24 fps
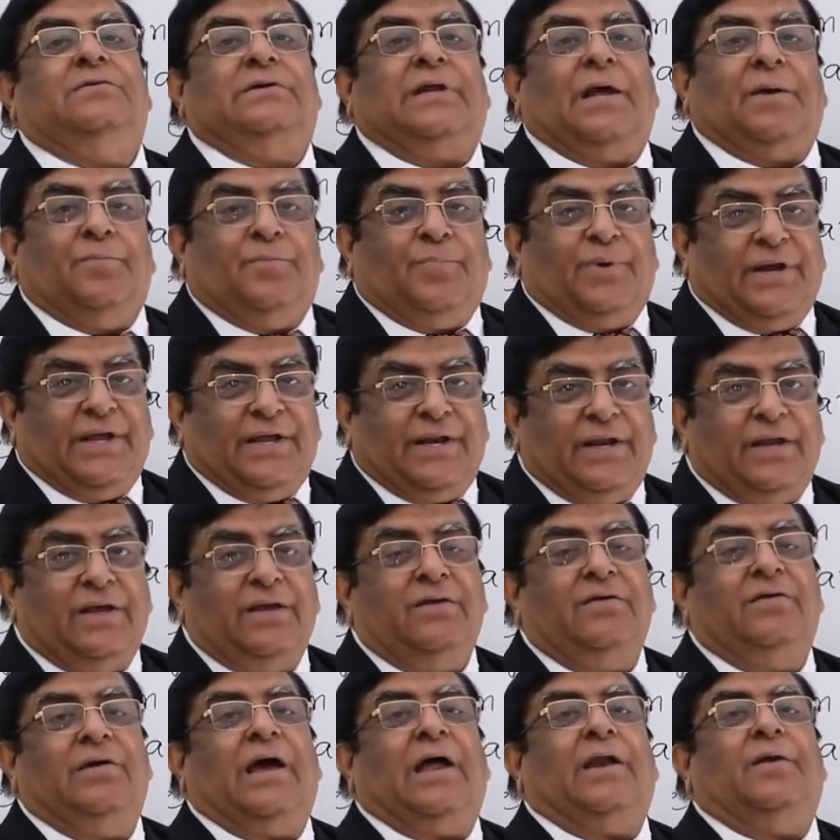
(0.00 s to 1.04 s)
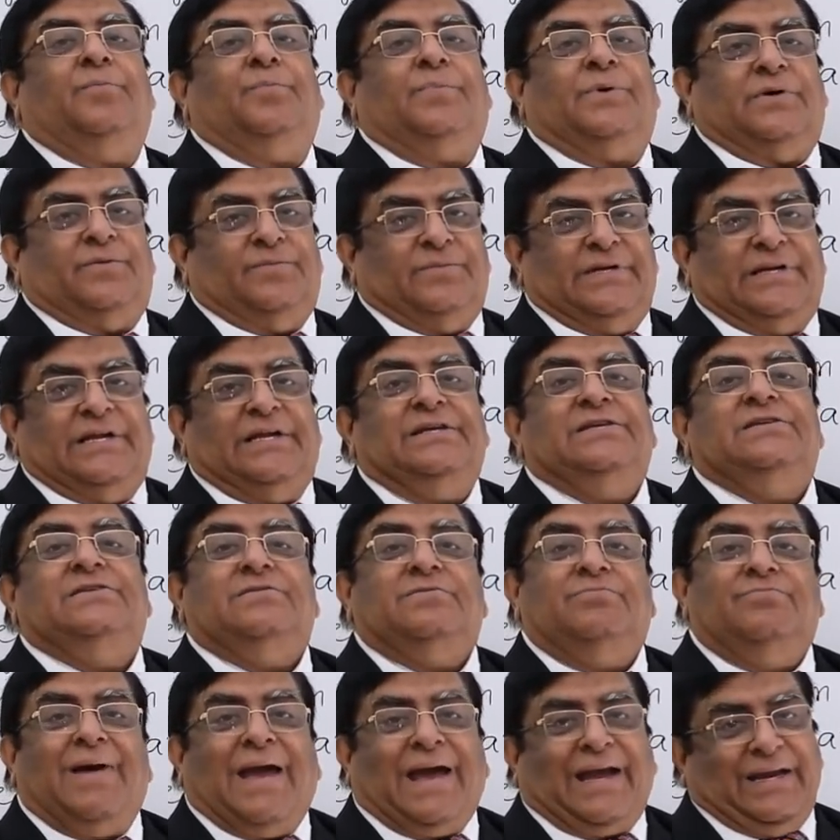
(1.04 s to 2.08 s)
temporary and
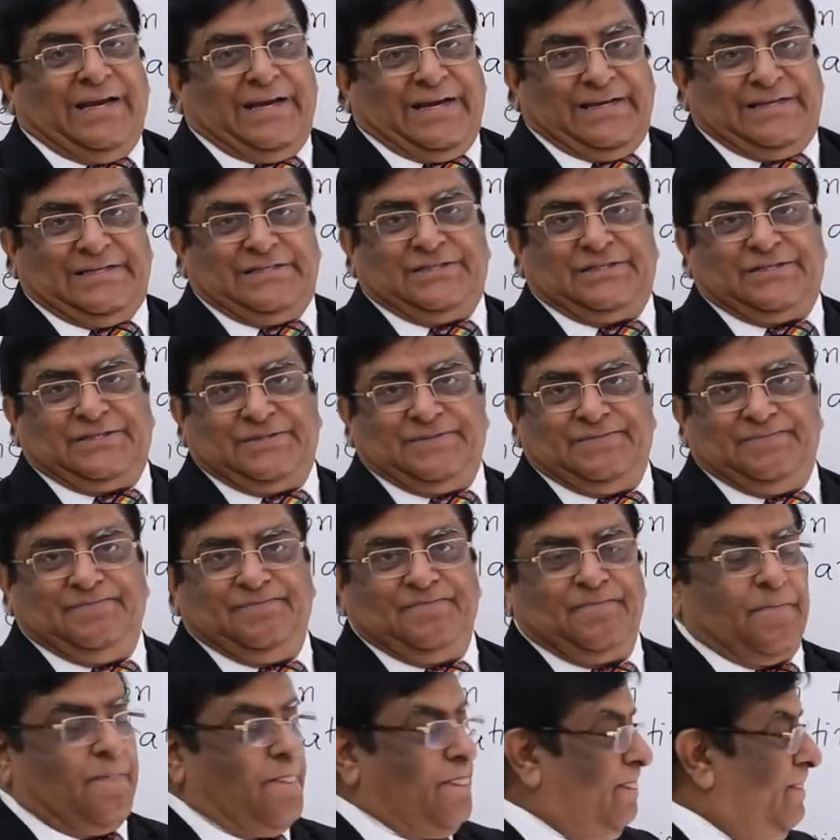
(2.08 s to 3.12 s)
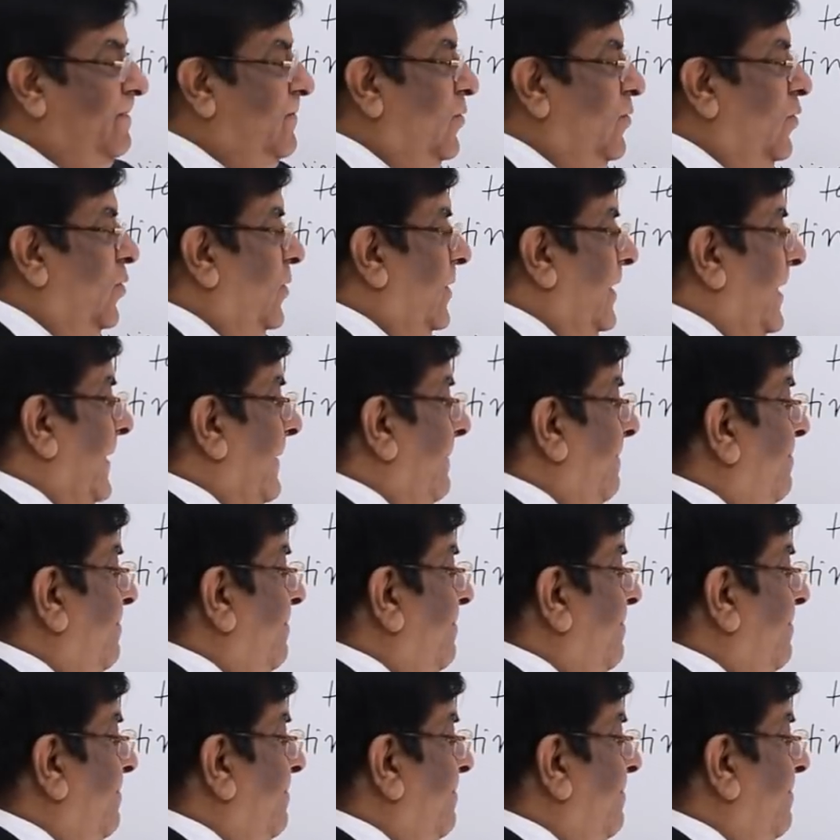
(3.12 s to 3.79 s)
permanent magnets. Okay.